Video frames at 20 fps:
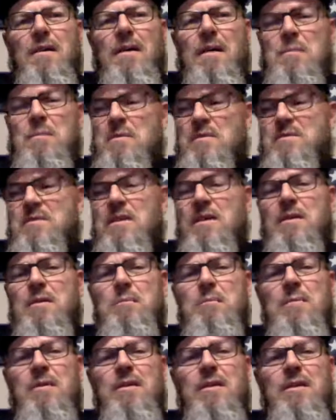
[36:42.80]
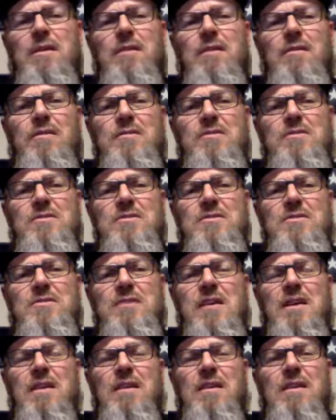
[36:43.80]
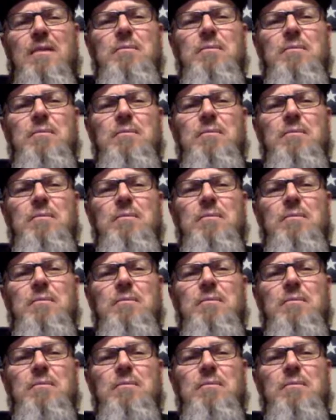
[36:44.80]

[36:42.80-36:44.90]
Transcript: I'm going to take a minute here in just a second.